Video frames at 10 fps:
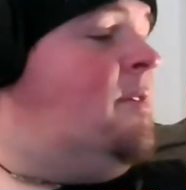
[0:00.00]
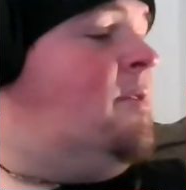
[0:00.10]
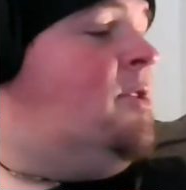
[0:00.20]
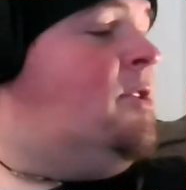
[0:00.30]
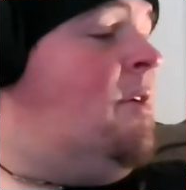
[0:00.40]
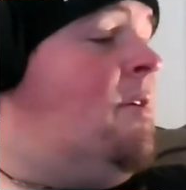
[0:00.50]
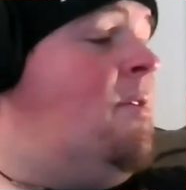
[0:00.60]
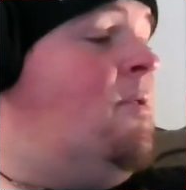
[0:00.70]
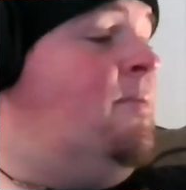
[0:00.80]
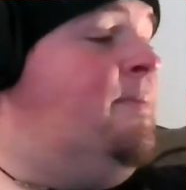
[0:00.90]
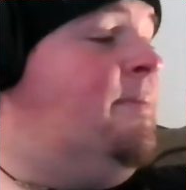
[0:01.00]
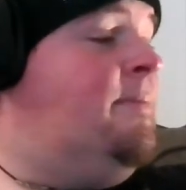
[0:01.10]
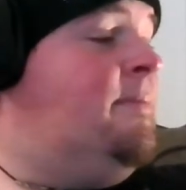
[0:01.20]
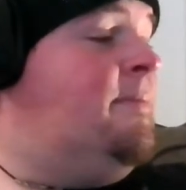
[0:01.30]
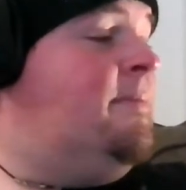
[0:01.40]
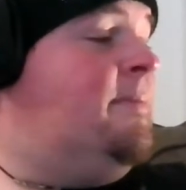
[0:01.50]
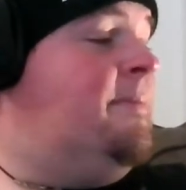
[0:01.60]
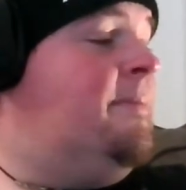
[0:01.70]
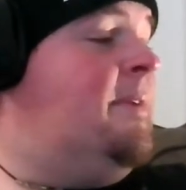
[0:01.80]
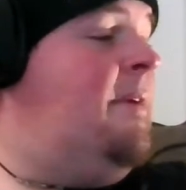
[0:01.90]
So,
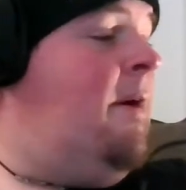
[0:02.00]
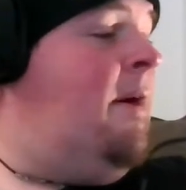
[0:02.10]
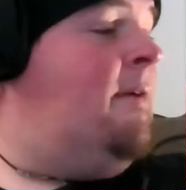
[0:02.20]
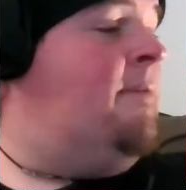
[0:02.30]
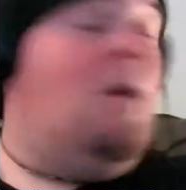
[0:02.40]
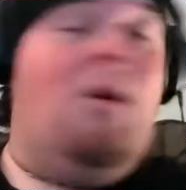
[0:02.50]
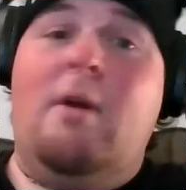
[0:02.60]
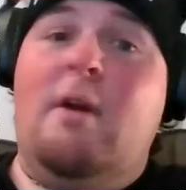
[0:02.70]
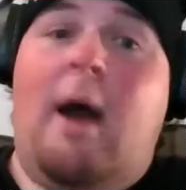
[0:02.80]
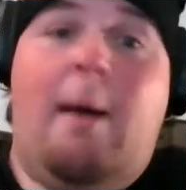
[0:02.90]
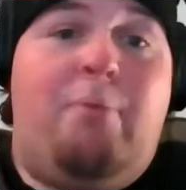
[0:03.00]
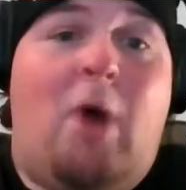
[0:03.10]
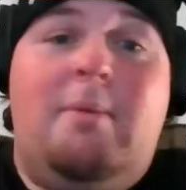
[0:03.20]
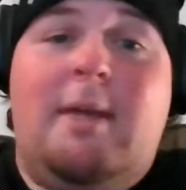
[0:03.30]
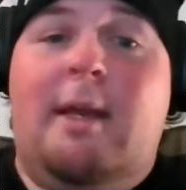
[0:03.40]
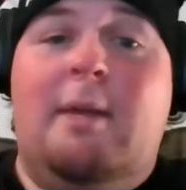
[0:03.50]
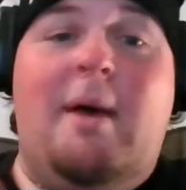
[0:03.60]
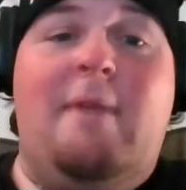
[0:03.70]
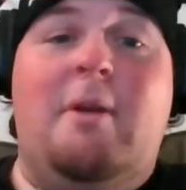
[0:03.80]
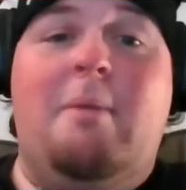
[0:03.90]
yeah, or I'll probably end up
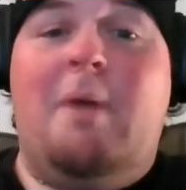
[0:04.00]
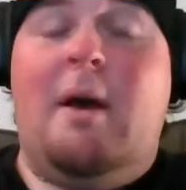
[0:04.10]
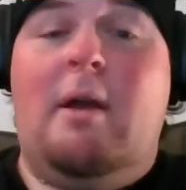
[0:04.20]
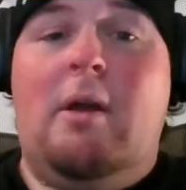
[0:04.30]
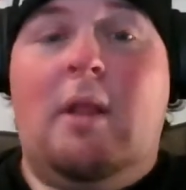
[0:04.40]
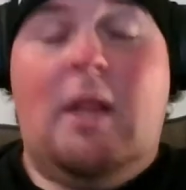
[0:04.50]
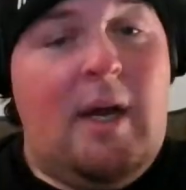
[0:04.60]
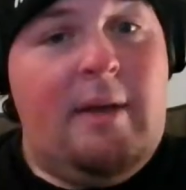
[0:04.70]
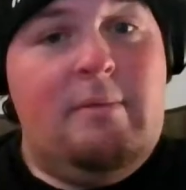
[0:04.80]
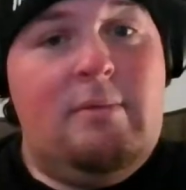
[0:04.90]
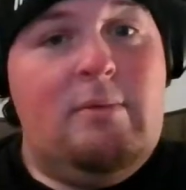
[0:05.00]
having to buy it online.